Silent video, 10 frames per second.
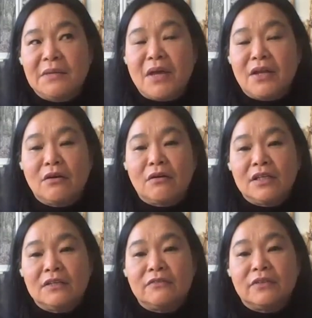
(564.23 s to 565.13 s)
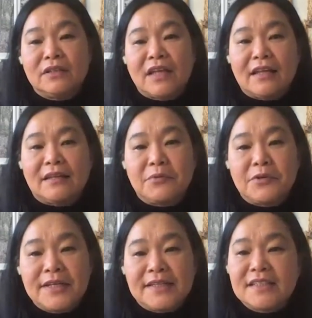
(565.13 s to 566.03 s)
it may not even get the
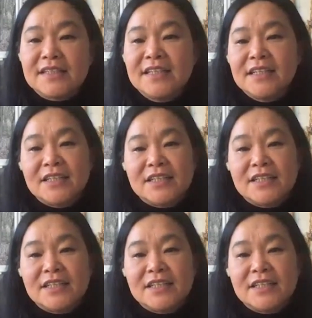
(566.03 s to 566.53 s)
print.